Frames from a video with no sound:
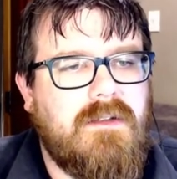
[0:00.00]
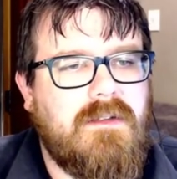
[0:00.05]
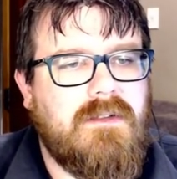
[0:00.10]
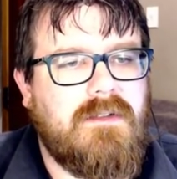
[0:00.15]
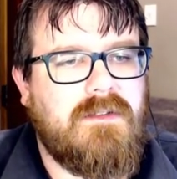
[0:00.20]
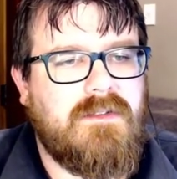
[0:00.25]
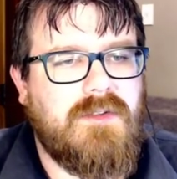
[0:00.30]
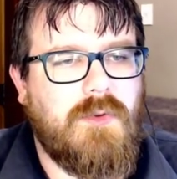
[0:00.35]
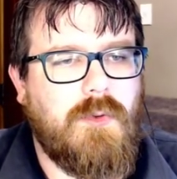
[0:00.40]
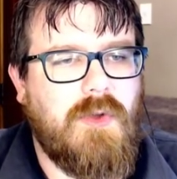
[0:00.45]

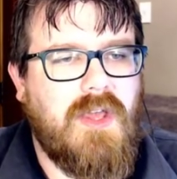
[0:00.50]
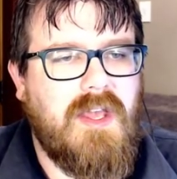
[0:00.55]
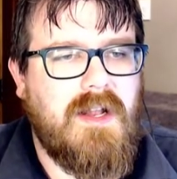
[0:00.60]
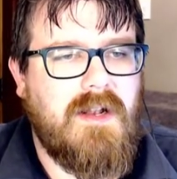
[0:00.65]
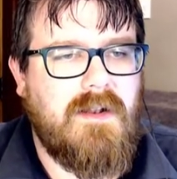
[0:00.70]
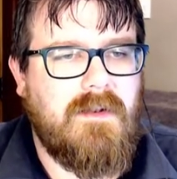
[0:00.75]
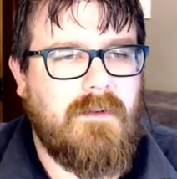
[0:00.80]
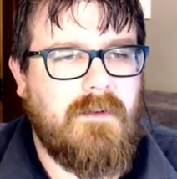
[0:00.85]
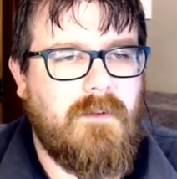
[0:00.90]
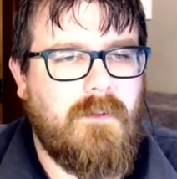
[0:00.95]
So
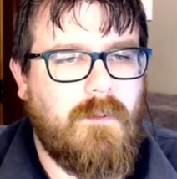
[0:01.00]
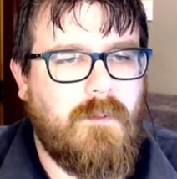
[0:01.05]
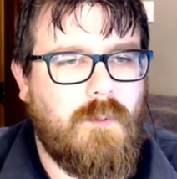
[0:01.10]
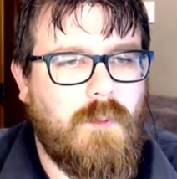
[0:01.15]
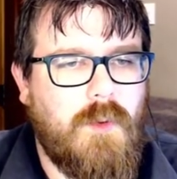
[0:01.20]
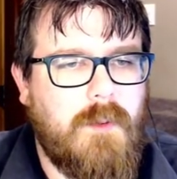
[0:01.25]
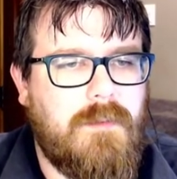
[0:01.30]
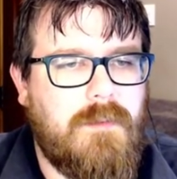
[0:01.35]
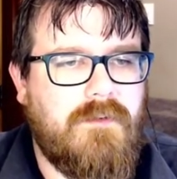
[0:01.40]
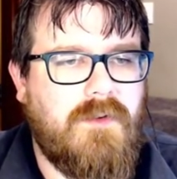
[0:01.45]
again,
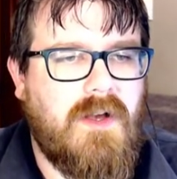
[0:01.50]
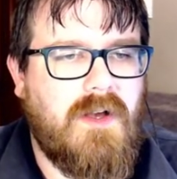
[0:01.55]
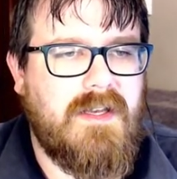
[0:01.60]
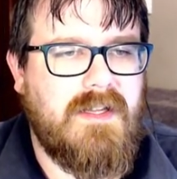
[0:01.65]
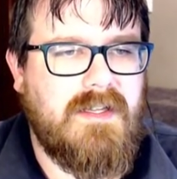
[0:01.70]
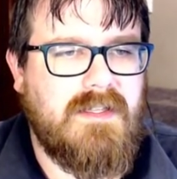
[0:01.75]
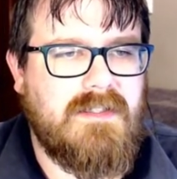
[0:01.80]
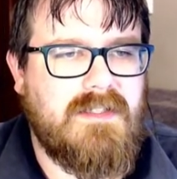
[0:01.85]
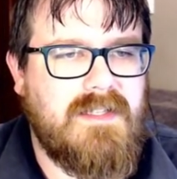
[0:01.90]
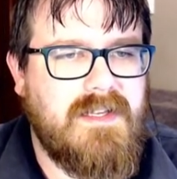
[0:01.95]
we're
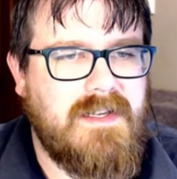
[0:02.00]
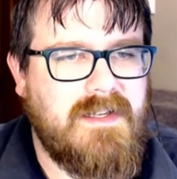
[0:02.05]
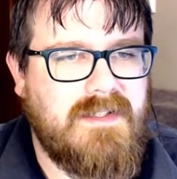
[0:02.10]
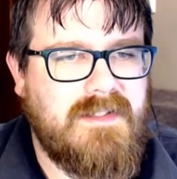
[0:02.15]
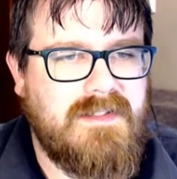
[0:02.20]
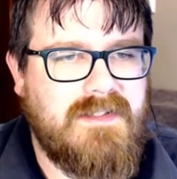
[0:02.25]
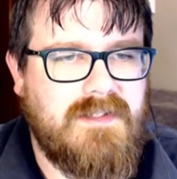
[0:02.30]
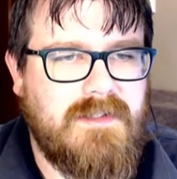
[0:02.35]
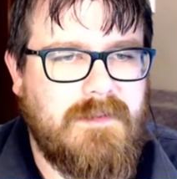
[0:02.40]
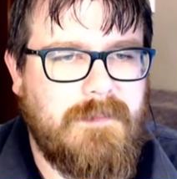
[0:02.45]
providing
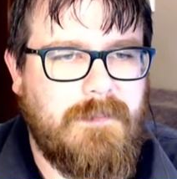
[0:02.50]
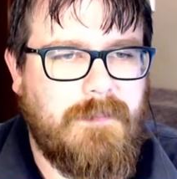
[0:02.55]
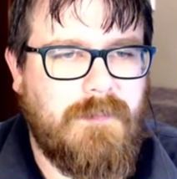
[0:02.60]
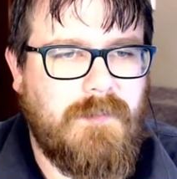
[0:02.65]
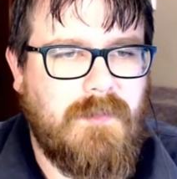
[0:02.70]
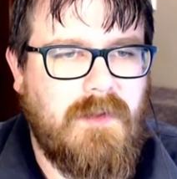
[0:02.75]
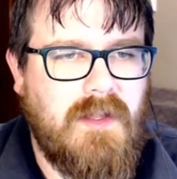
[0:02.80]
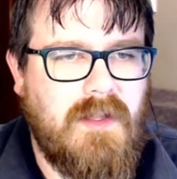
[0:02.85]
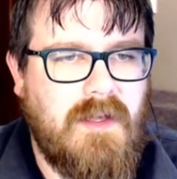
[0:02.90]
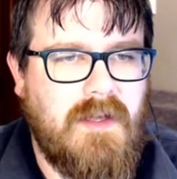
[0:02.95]
text
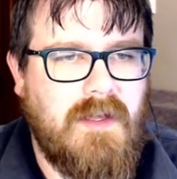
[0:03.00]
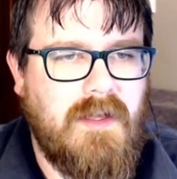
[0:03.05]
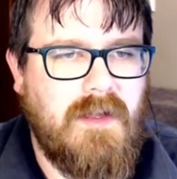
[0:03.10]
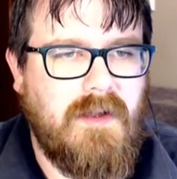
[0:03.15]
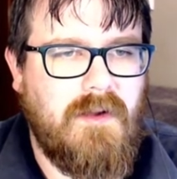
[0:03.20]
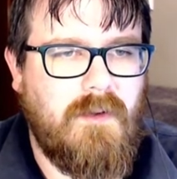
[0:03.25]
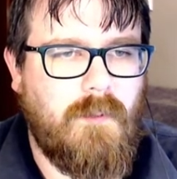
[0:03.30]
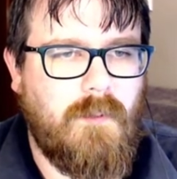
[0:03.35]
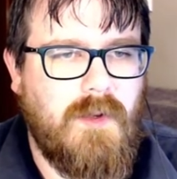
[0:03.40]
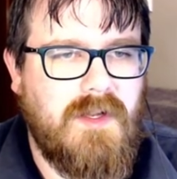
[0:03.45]

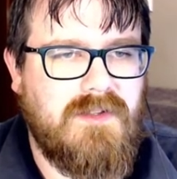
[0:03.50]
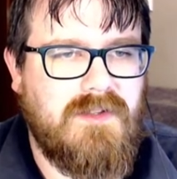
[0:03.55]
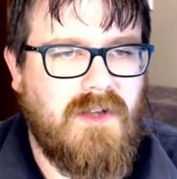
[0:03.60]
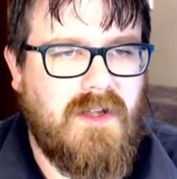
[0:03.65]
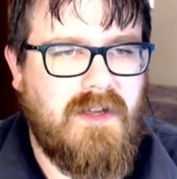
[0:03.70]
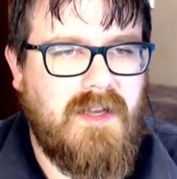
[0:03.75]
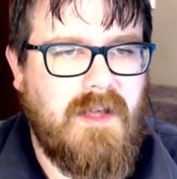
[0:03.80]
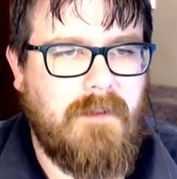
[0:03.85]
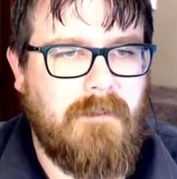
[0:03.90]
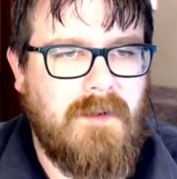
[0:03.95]
and we're
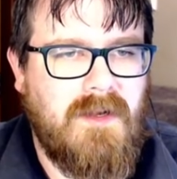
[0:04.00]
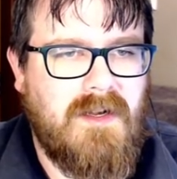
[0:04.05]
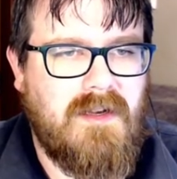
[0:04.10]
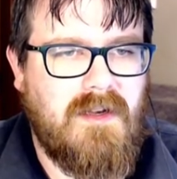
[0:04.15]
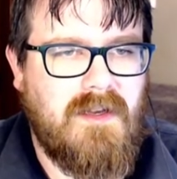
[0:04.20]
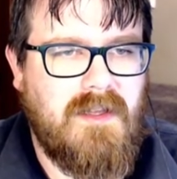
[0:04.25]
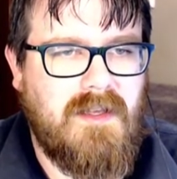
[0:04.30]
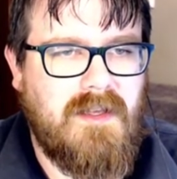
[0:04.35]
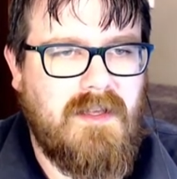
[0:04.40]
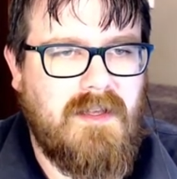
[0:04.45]

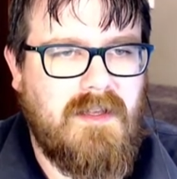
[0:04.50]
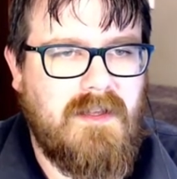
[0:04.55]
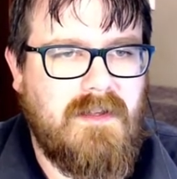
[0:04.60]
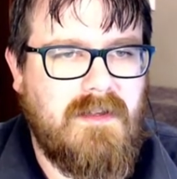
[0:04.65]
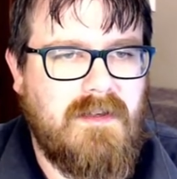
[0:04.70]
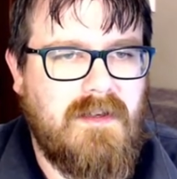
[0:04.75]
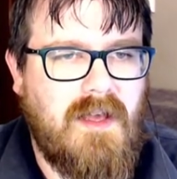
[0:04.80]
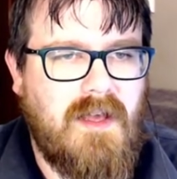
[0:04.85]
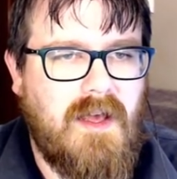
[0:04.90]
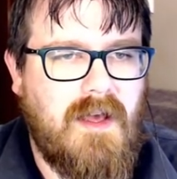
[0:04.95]
dynamically
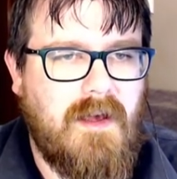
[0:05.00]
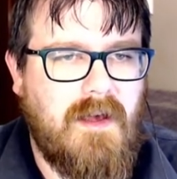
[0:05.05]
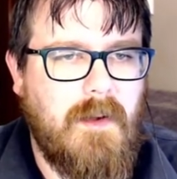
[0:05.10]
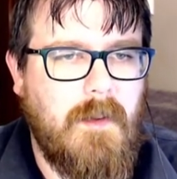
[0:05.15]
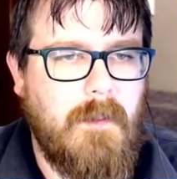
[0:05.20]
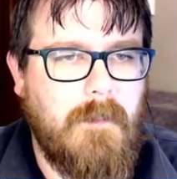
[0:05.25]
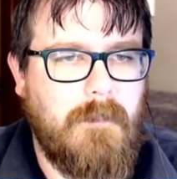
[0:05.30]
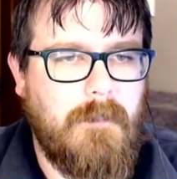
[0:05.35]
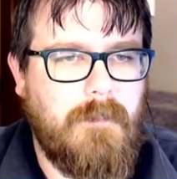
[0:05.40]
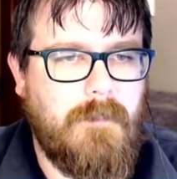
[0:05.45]

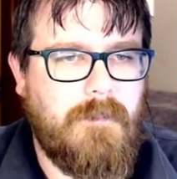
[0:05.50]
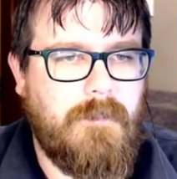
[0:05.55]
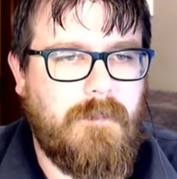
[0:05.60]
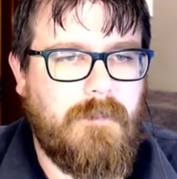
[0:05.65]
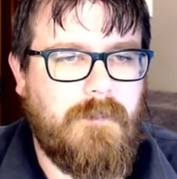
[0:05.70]
um,